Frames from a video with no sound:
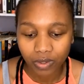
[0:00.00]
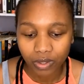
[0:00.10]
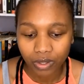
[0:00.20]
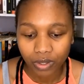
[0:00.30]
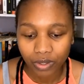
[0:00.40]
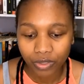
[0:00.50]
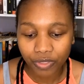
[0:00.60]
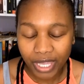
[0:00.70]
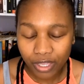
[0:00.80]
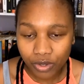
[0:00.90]
They
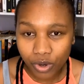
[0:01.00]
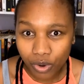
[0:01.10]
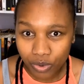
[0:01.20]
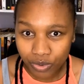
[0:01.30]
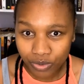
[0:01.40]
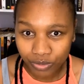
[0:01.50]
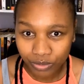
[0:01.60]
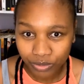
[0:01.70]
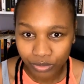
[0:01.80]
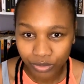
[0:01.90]
go
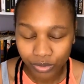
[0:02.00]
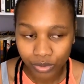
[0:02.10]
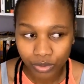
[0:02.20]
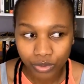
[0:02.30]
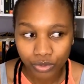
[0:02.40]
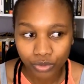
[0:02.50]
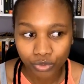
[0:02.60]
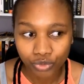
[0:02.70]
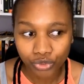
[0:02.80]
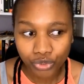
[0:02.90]

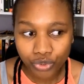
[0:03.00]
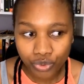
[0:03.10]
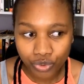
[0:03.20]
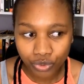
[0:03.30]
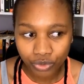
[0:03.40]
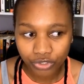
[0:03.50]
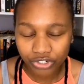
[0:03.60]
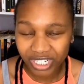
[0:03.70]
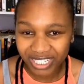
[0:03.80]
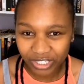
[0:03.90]
to
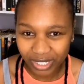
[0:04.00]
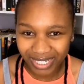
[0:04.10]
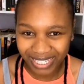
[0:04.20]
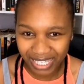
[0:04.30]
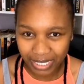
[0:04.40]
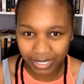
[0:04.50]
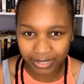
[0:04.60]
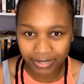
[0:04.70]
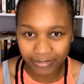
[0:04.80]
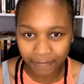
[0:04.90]
traditional healers
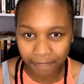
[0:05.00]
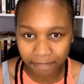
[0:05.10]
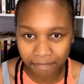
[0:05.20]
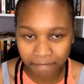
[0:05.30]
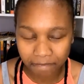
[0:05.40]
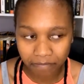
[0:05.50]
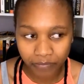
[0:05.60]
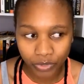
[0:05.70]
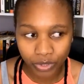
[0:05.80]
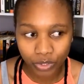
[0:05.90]

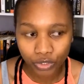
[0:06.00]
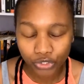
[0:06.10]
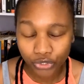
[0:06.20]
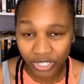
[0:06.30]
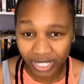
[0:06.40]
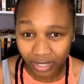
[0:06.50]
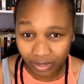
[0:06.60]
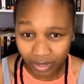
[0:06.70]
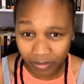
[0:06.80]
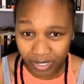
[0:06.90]
to heal
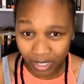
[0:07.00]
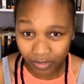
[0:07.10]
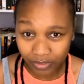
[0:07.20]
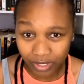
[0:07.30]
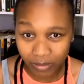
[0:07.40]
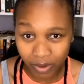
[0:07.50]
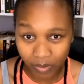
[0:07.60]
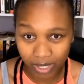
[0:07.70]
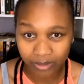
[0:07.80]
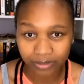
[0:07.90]
themselves, number one,
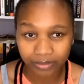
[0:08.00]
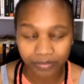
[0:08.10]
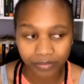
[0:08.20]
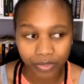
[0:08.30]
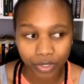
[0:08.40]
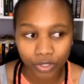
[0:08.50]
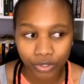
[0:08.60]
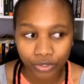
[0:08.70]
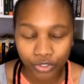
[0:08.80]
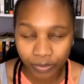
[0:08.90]

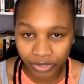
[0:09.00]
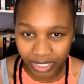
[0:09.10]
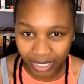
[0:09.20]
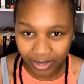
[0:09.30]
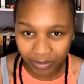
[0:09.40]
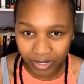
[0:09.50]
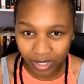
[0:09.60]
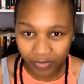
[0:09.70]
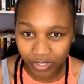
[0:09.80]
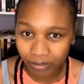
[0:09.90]
to protect themselves,
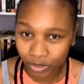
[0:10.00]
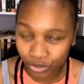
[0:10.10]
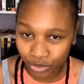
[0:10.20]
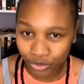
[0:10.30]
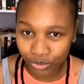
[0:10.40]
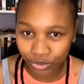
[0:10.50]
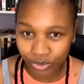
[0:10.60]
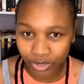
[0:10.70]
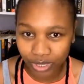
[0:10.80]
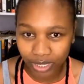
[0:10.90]
number two,
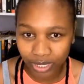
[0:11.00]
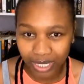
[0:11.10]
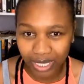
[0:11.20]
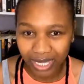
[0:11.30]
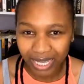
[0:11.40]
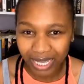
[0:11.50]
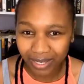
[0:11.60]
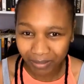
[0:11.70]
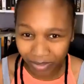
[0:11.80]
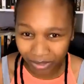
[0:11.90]
and number
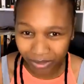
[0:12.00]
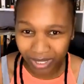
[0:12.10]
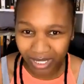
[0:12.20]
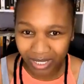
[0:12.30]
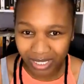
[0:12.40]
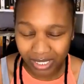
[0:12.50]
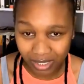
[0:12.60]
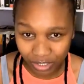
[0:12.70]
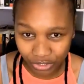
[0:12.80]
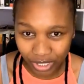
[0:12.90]
three, this is the
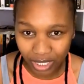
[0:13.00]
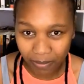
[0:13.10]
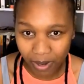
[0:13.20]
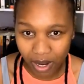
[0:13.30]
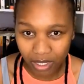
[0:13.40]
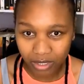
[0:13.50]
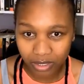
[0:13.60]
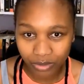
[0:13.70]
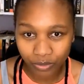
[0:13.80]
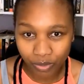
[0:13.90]
tricky part,
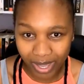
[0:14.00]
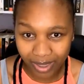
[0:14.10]
where